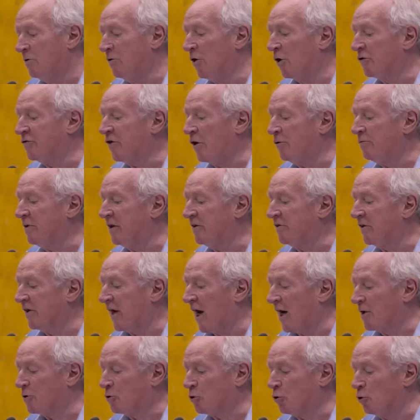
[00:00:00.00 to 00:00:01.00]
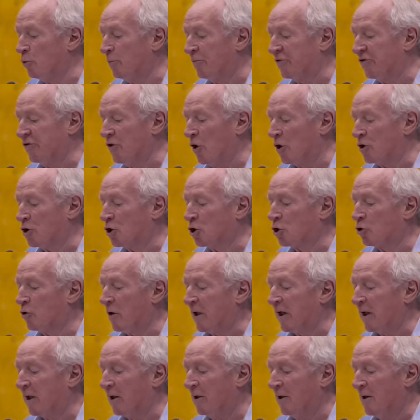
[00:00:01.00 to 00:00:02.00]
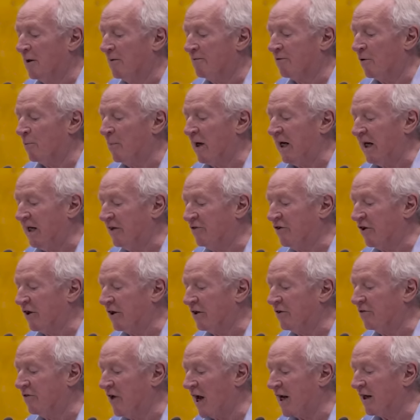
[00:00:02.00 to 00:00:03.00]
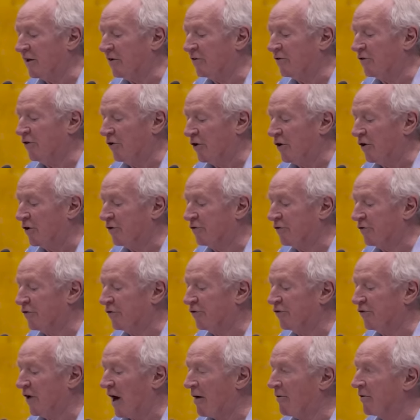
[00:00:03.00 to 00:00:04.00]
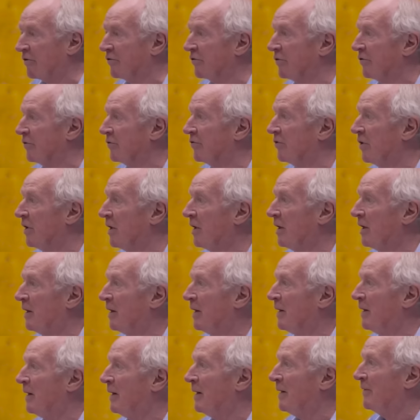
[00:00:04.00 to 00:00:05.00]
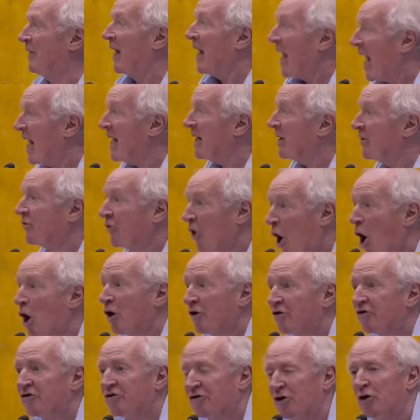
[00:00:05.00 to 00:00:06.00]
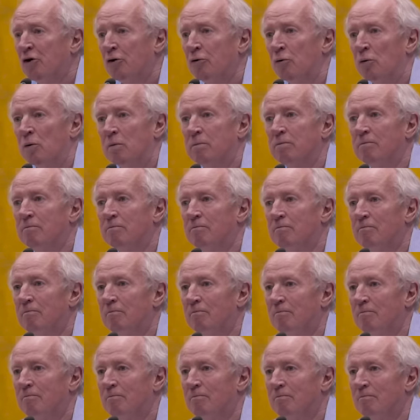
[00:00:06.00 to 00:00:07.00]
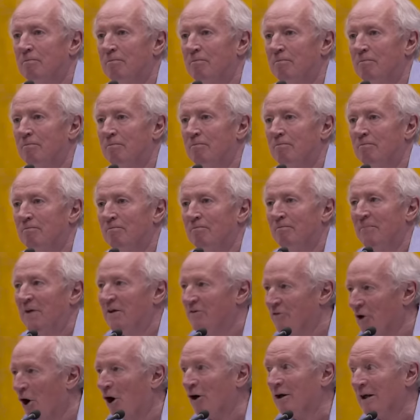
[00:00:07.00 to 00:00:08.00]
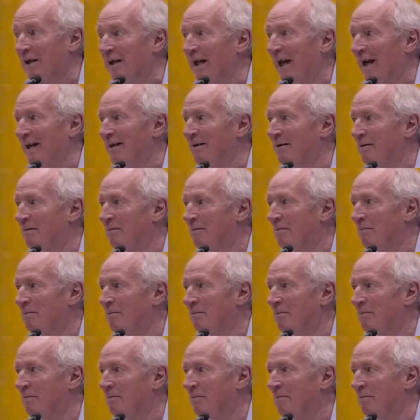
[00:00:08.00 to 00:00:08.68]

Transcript: Not only did our troops not shrink from eating dead Turks and Saracens, they ate dogs too. The dog again.